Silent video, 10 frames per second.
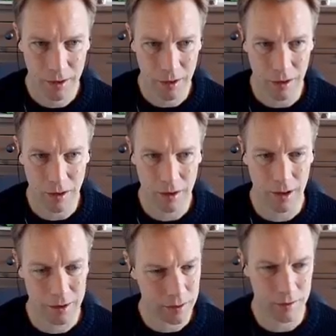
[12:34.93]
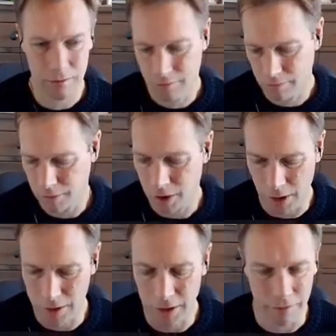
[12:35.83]
Uh, that's
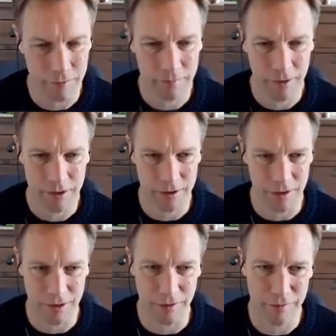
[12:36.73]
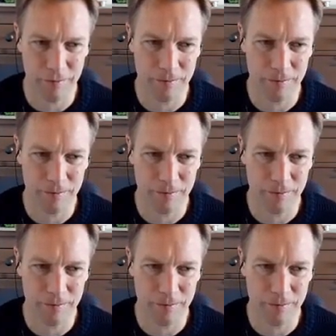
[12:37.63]
unsafe. It's unsafe.